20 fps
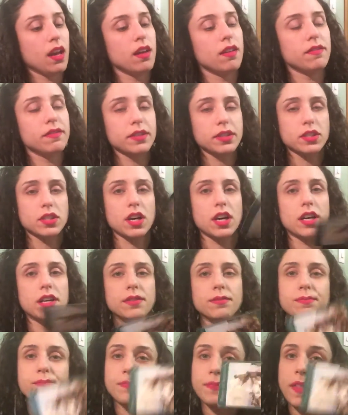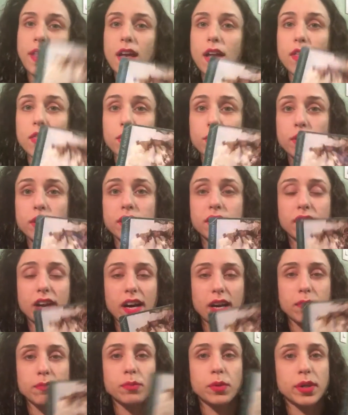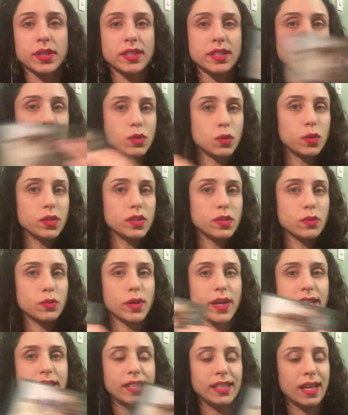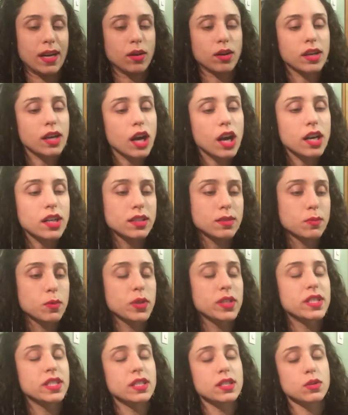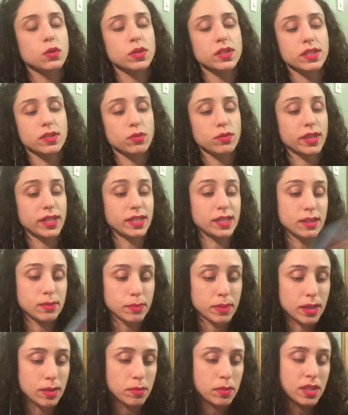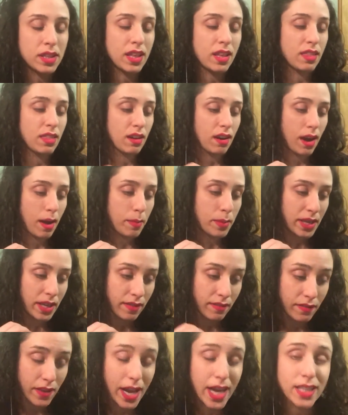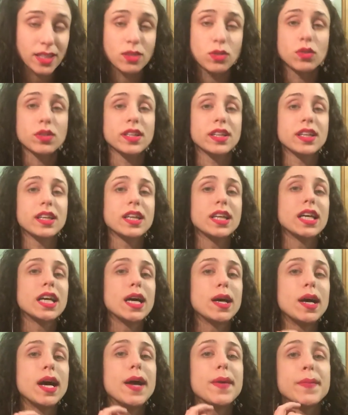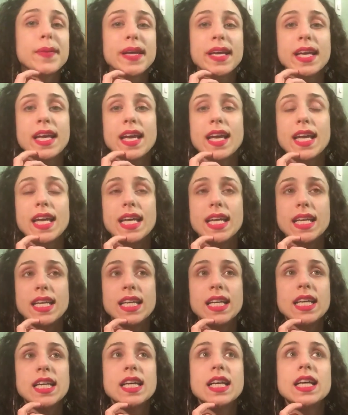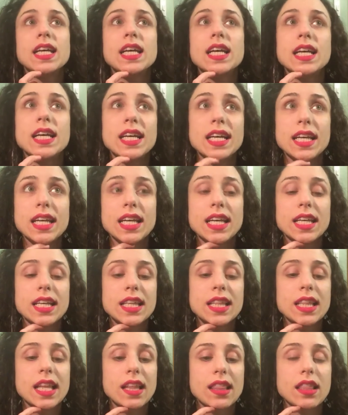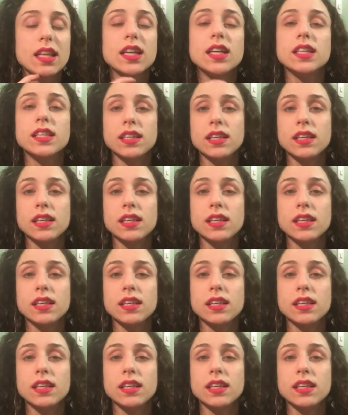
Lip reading: First card, Three of Autumn pointing towards the right. Now, cards pointing towards the right to me mean that they're happening fast or they're coming in the